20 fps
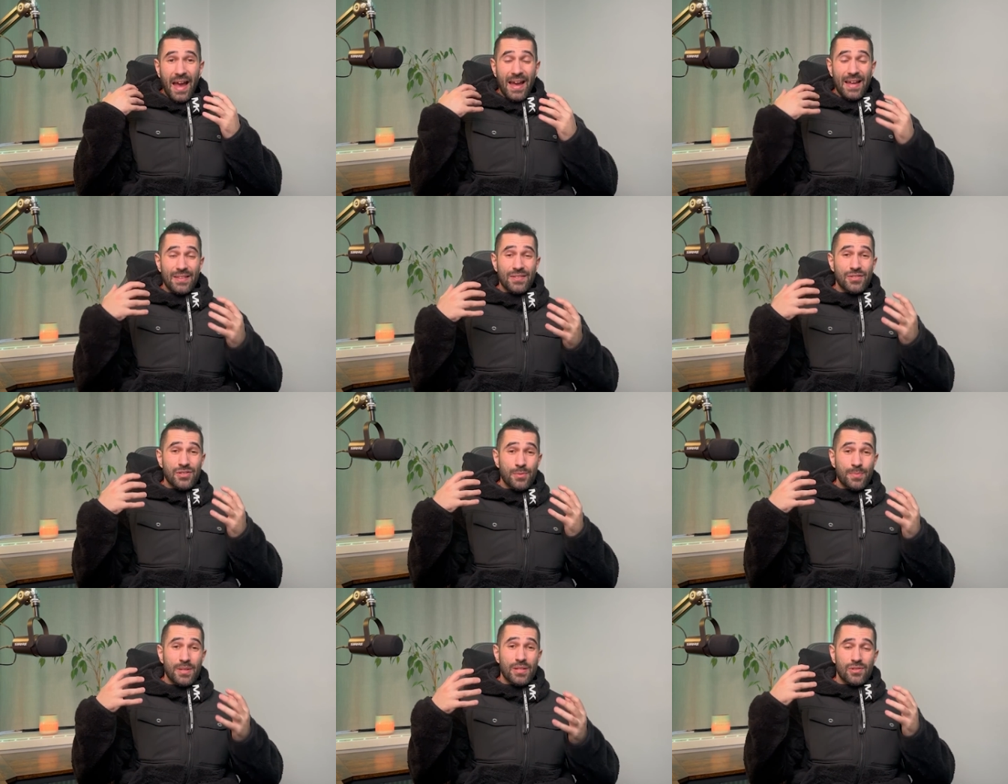And to
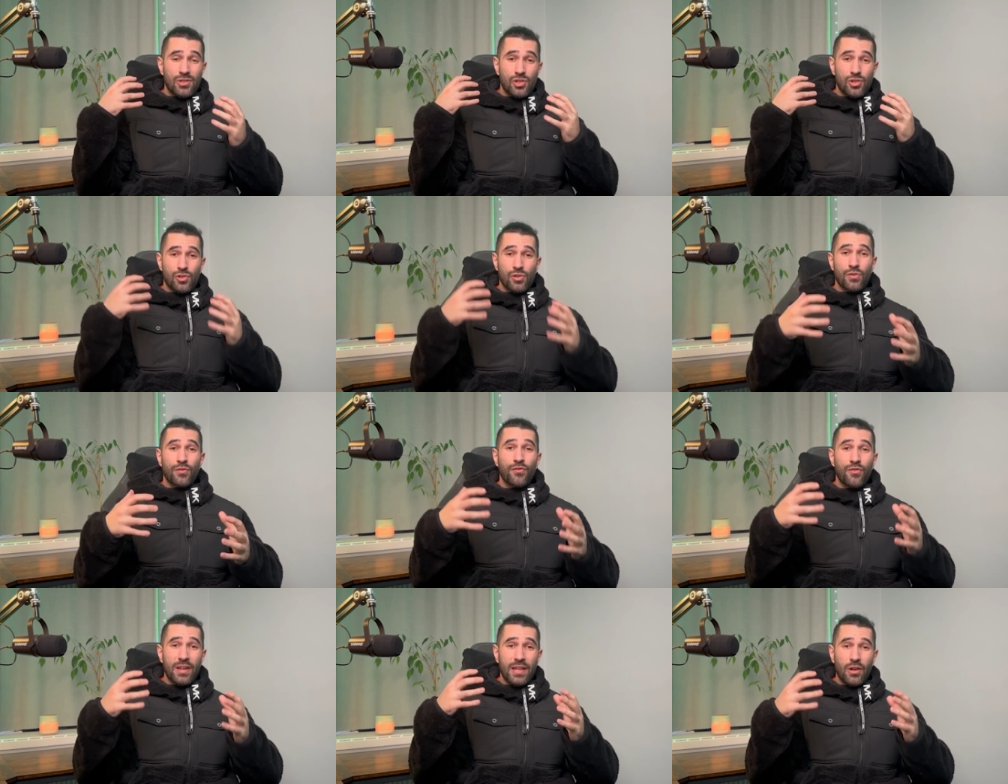be
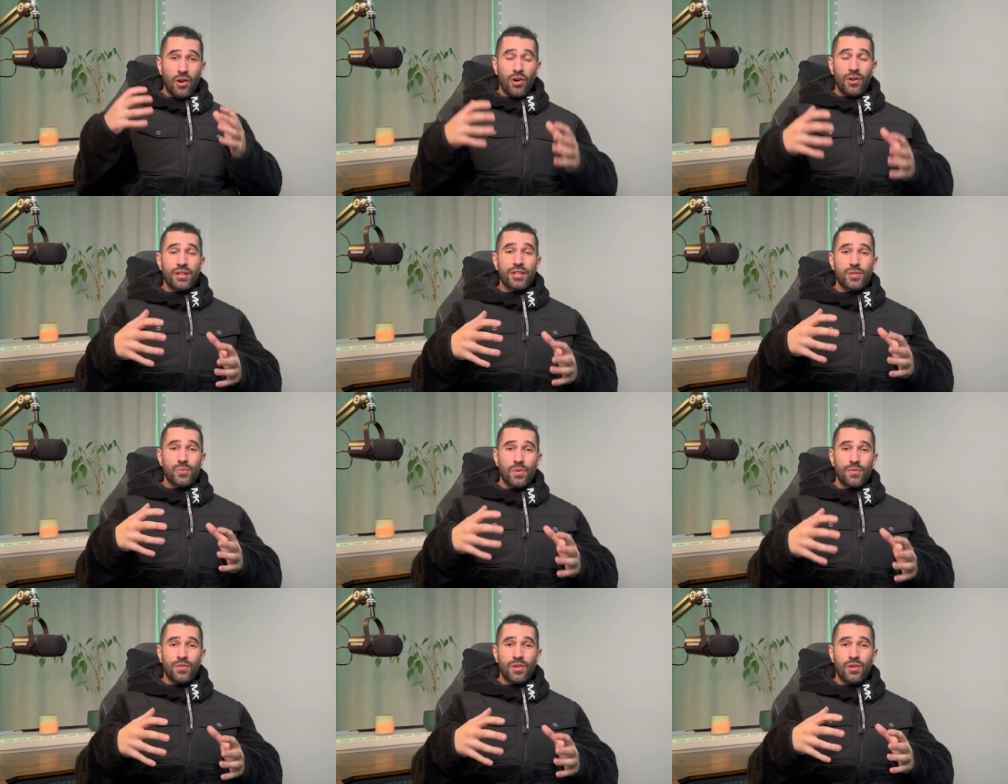truthfully honest
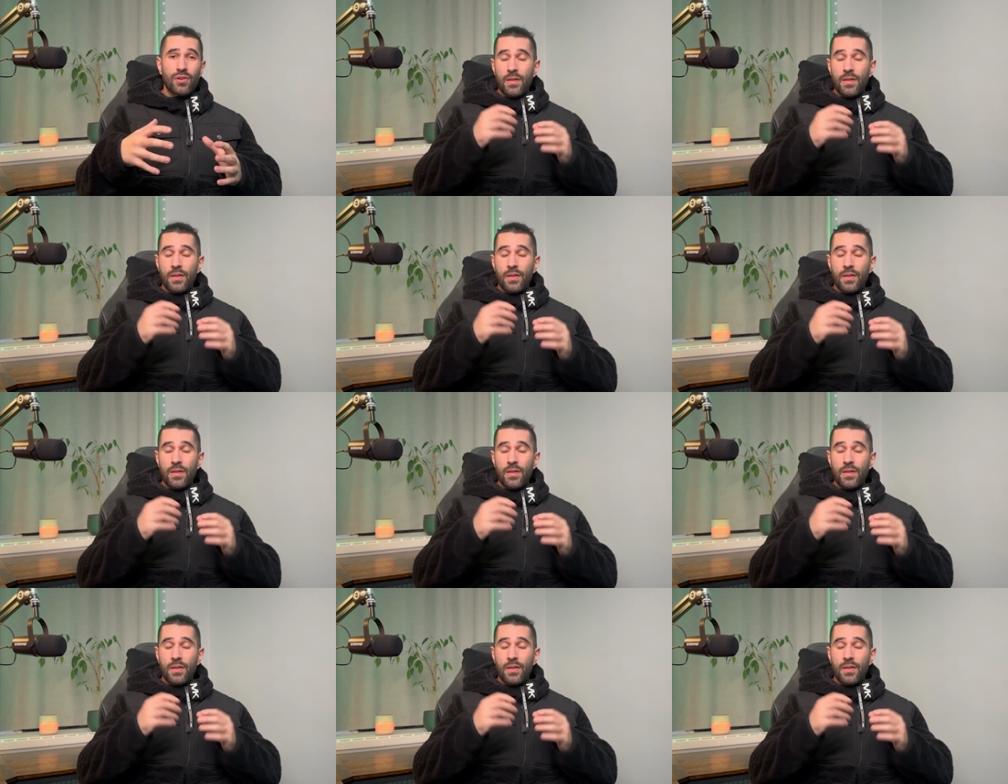with you,